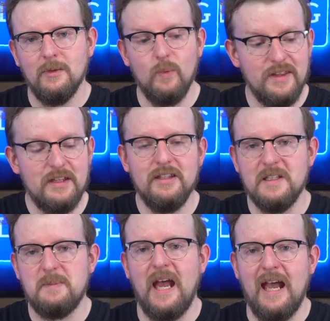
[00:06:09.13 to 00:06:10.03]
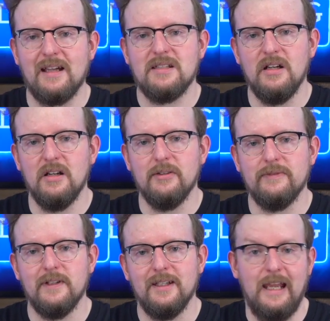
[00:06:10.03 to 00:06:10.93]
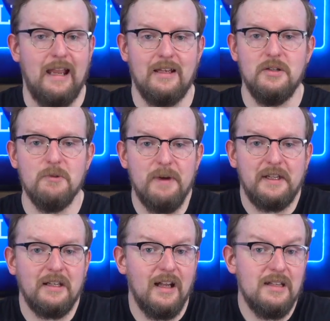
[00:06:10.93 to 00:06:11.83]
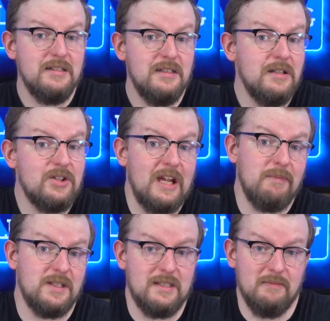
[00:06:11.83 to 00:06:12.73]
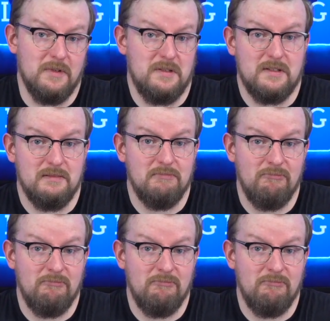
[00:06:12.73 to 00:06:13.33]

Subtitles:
within these packs of can you recognize the enchantment symbols?